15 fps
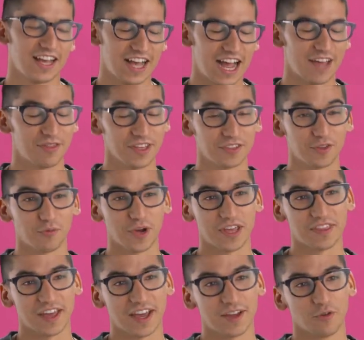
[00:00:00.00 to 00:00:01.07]
I think the way
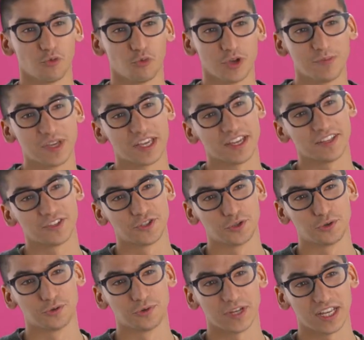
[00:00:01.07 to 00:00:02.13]
that we begin
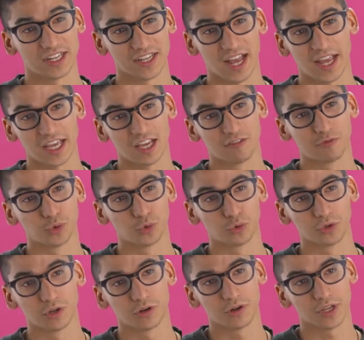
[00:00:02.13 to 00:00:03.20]
to ignite el
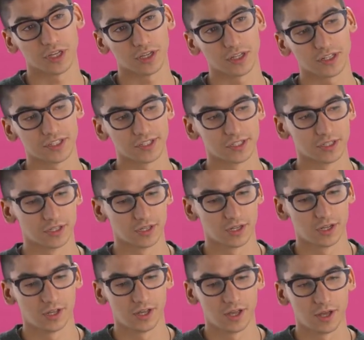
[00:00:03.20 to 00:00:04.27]
futuro is
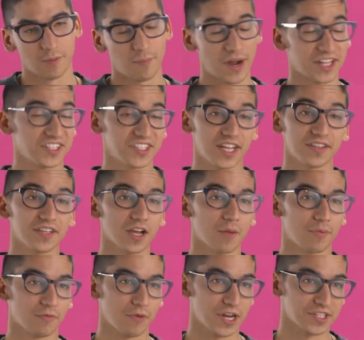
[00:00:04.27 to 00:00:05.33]
by standing up
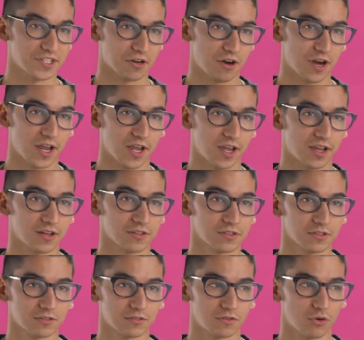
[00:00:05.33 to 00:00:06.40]
and raising our hand
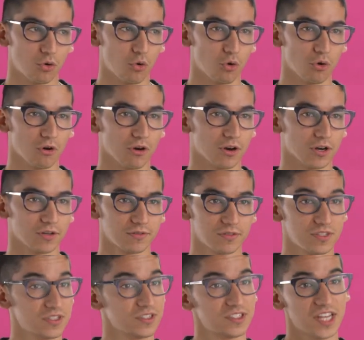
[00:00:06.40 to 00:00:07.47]
or
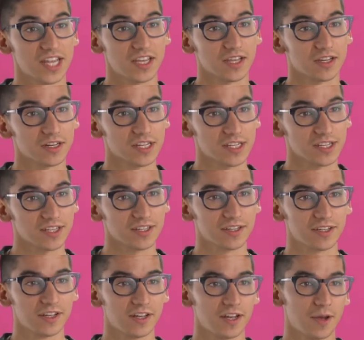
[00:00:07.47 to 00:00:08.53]
taking a knee,
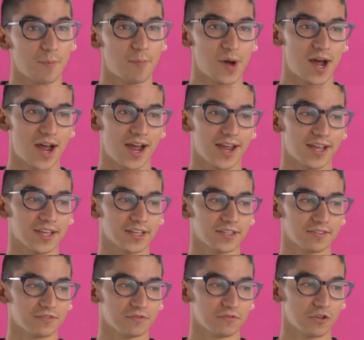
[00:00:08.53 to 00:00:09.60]
by
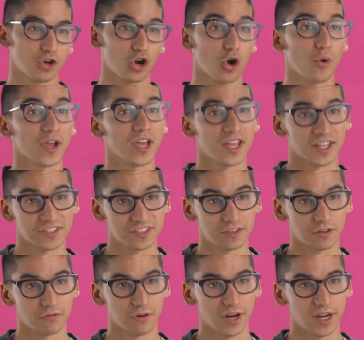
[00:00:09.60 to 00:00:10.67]
going against
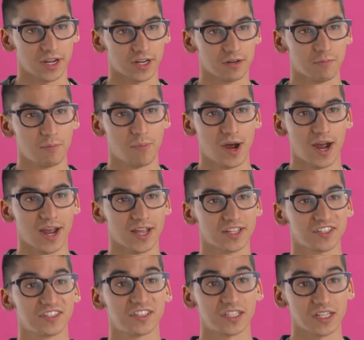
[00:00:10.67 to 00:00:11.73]
the grain, by
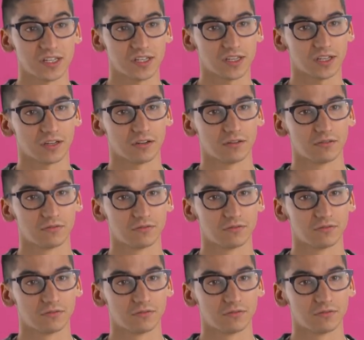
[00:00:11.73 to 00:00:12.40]
seeing